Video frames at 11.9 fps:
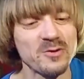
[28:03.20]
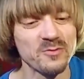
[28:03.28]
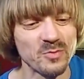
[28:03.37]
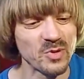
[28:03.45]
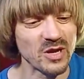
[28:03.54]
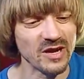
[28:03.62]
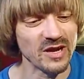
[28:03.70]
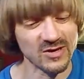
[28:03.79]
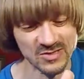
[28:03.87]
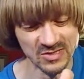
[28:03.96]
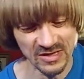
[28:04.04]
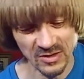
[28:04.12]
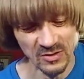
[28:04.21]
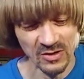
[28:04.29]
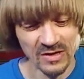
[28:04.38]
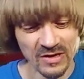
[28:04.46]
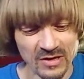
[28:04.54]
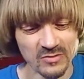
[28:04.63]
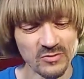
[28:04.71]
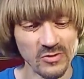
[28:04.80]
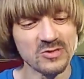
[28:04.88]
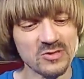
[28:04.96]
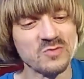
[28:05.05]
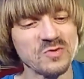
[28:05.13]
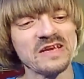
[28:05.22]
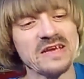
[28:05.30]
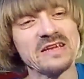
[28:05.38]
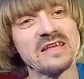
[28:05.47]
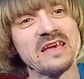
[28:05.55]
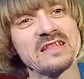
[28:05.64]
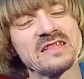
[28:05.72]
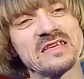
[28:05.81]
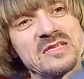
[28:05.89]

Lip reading: of repairs, you'll notice we didn't get this